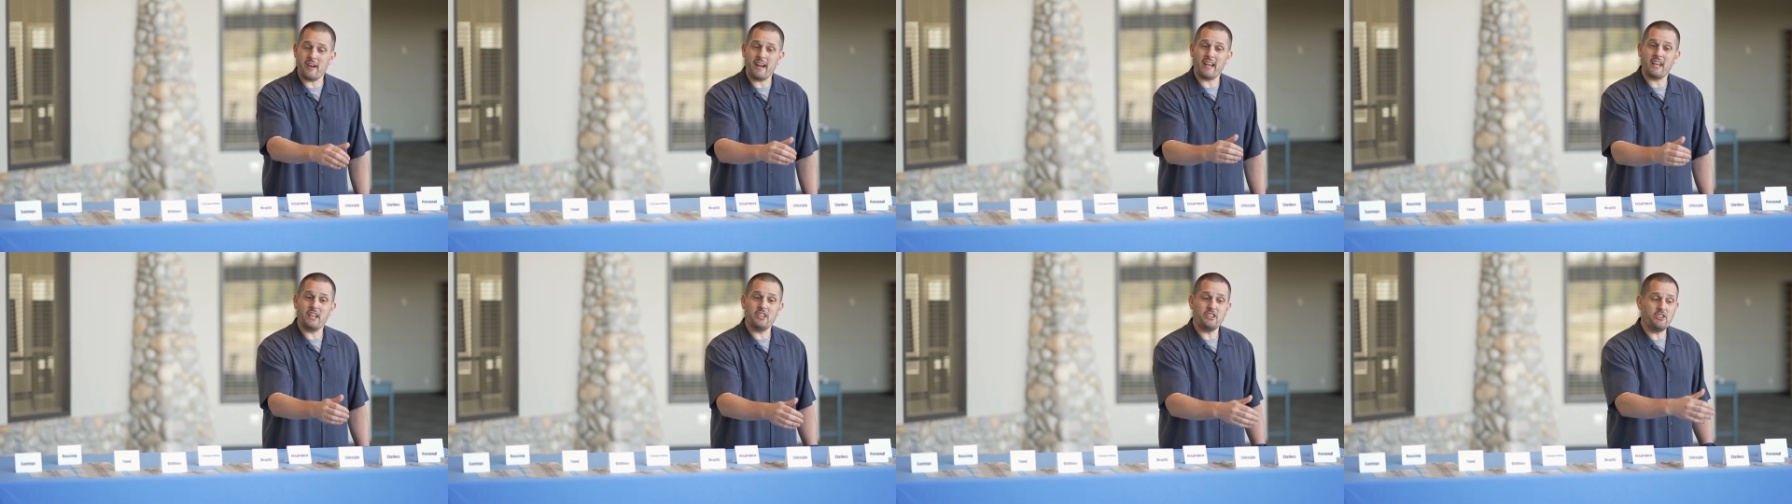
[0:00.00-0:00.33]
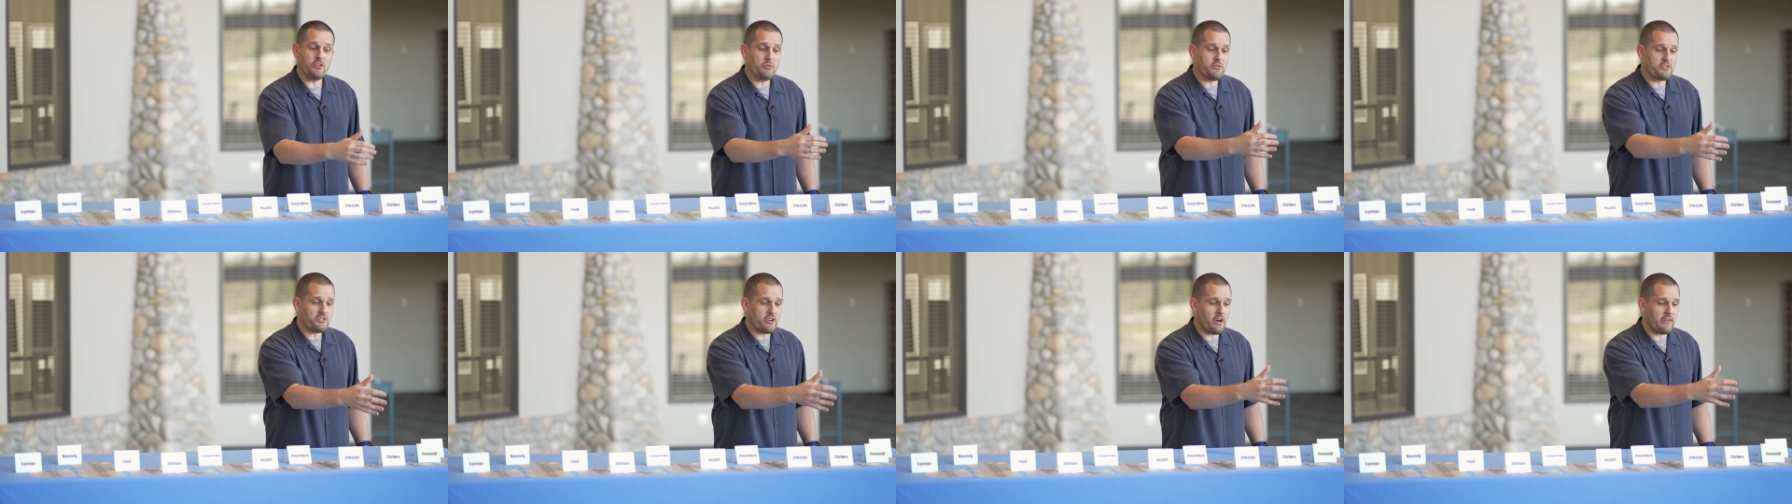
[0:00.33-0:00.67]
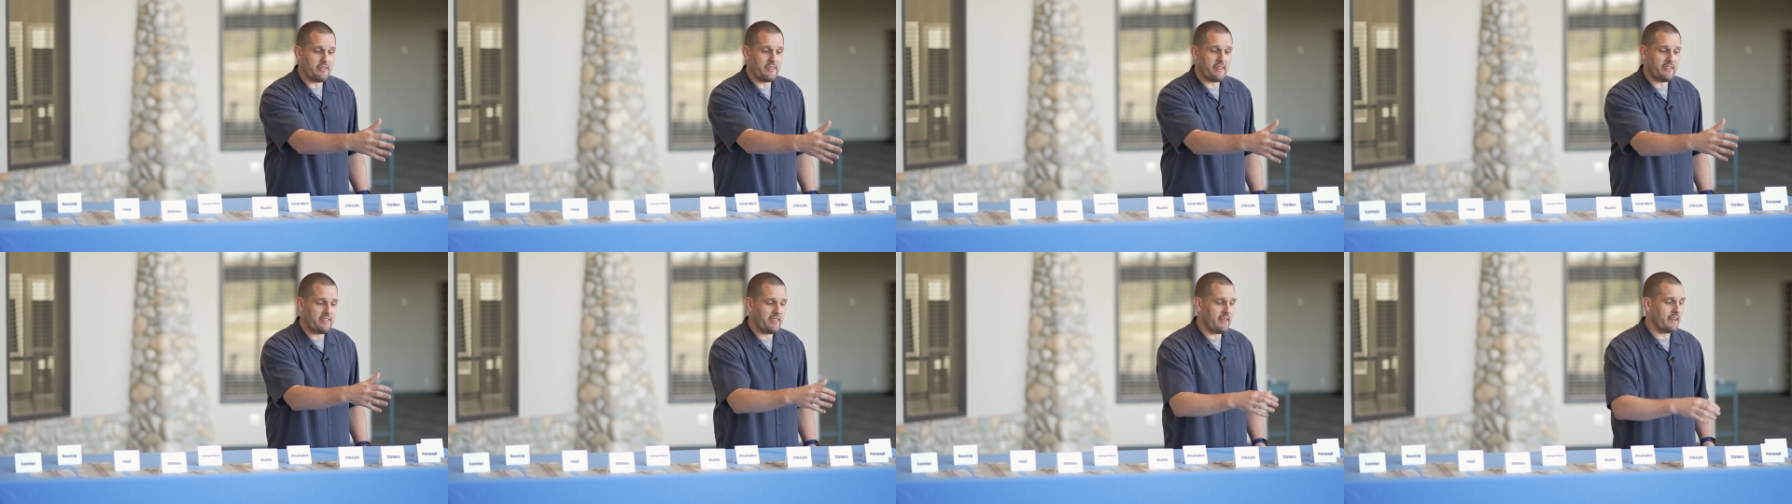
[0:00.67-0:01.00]
I can use
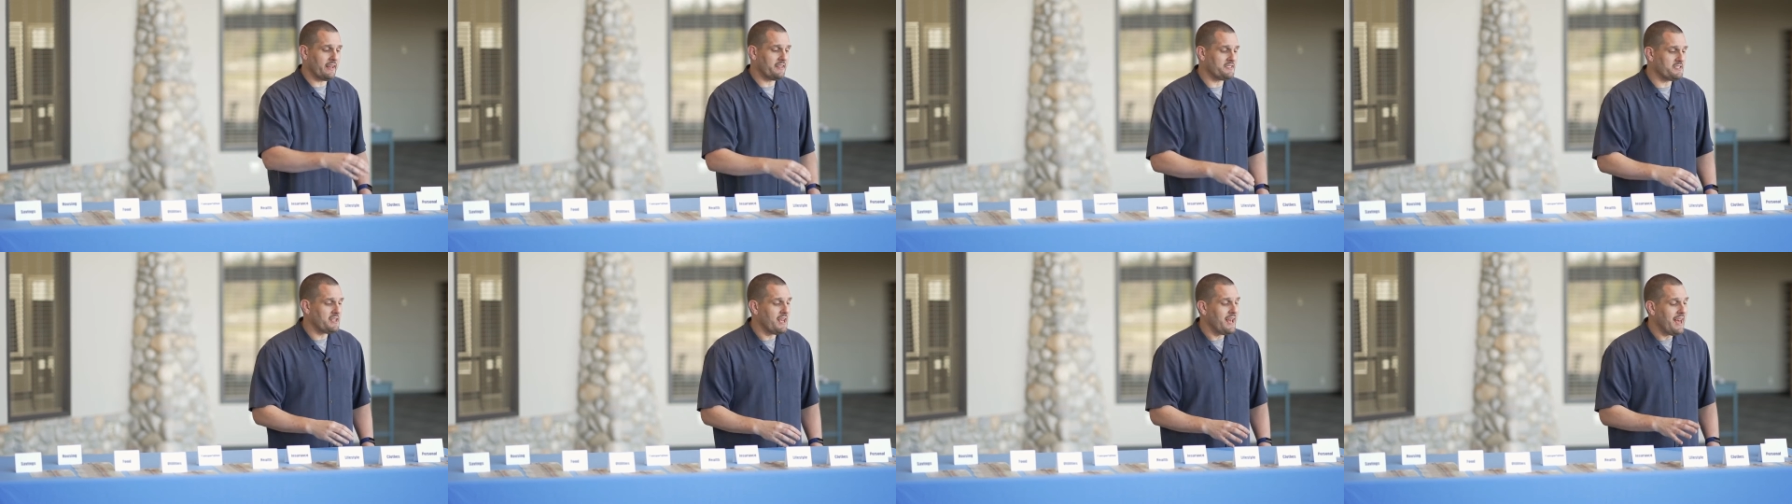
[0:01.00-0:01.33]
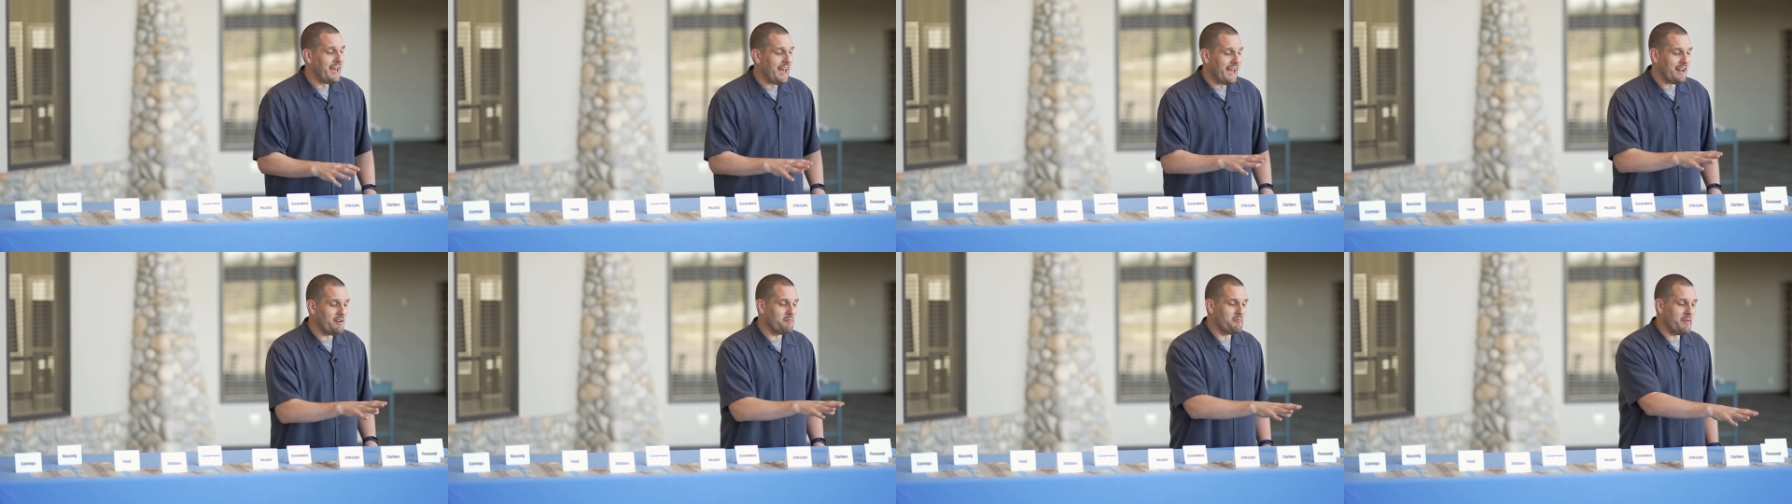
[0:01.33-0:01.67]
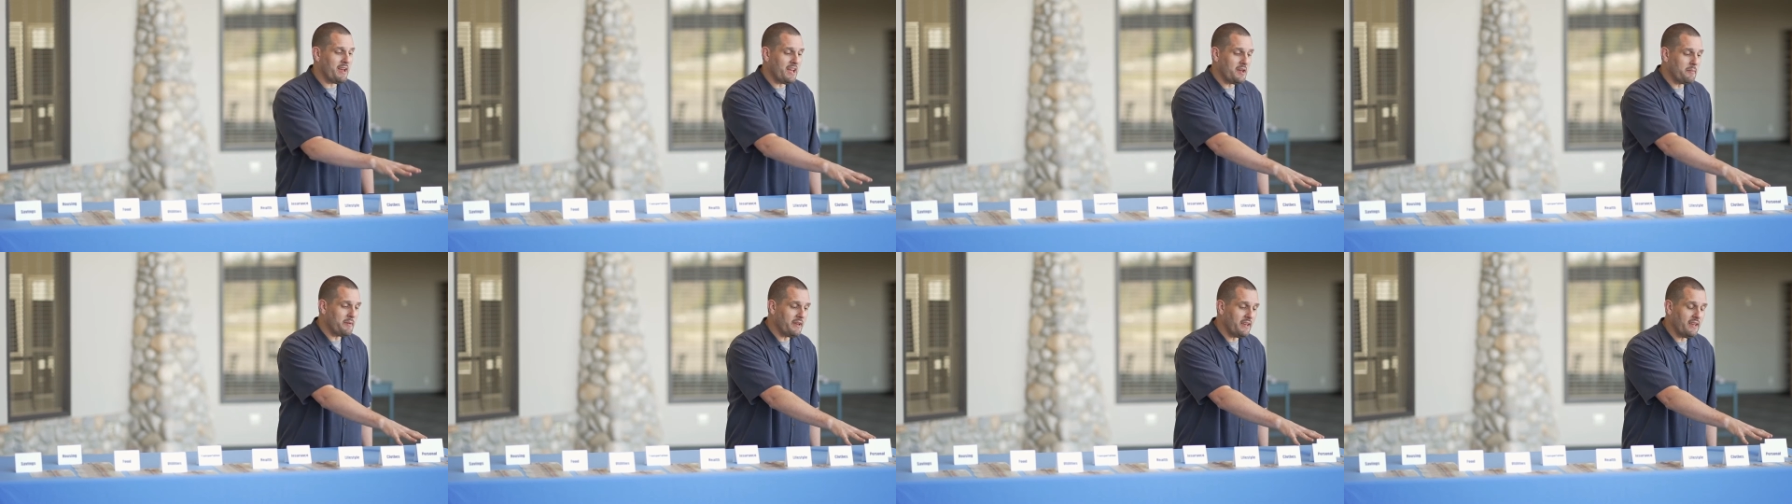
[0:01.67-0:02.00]
on the things, and
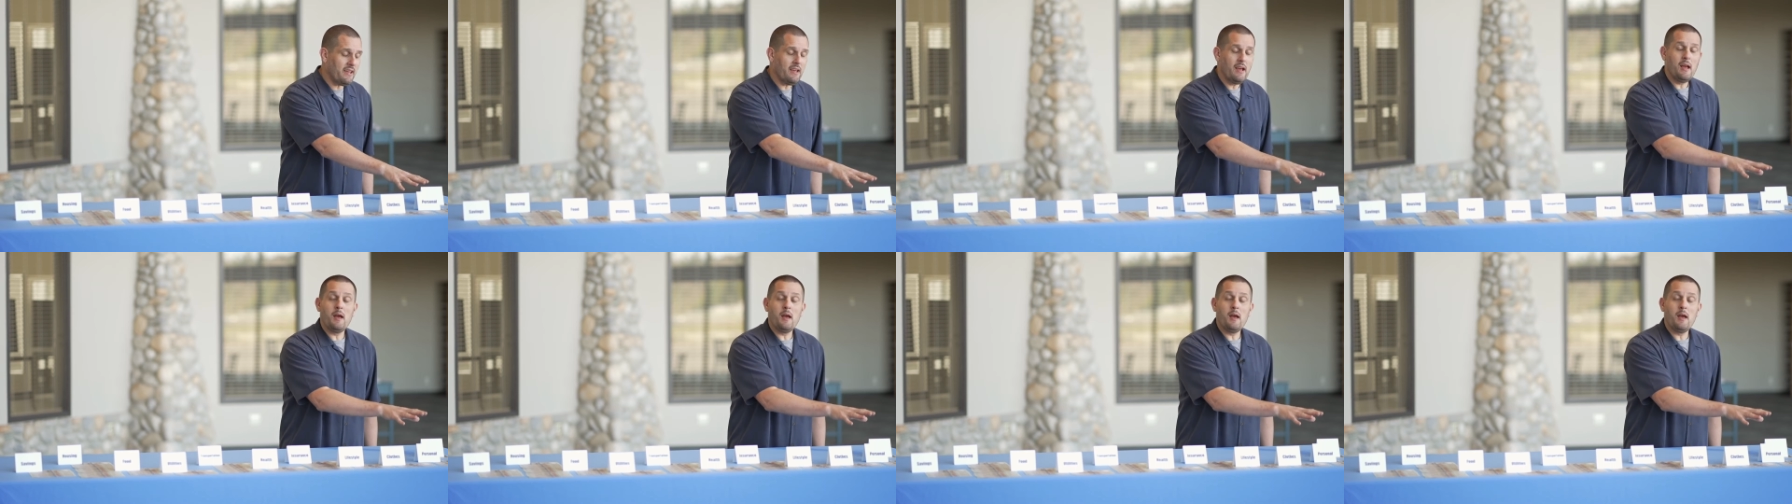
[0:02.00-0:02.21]
maybe